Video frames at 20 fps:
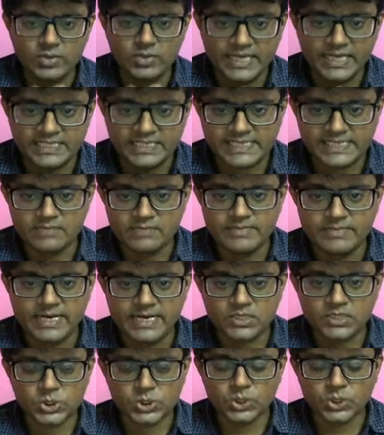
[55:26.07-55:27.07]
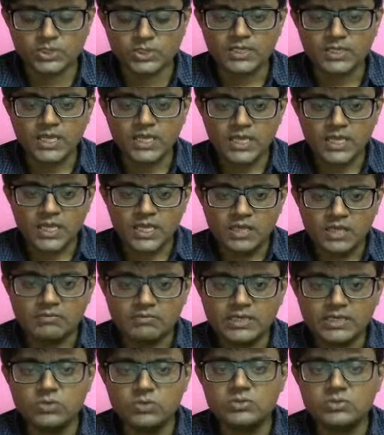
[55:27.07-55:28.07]
lens can be understood
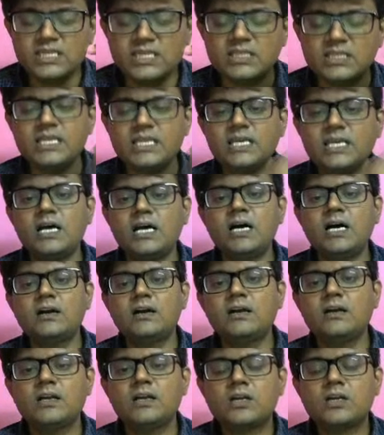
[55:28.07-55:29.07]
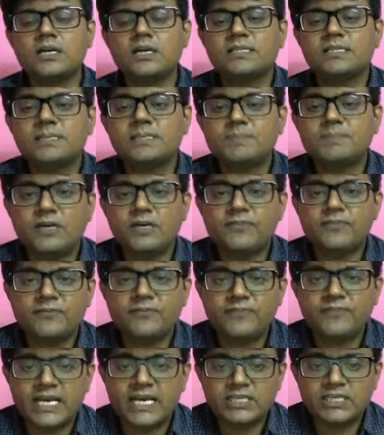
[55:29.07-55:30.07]
by using the concept of
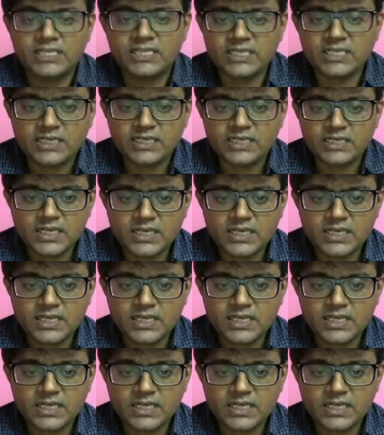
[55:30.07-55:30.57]
refraction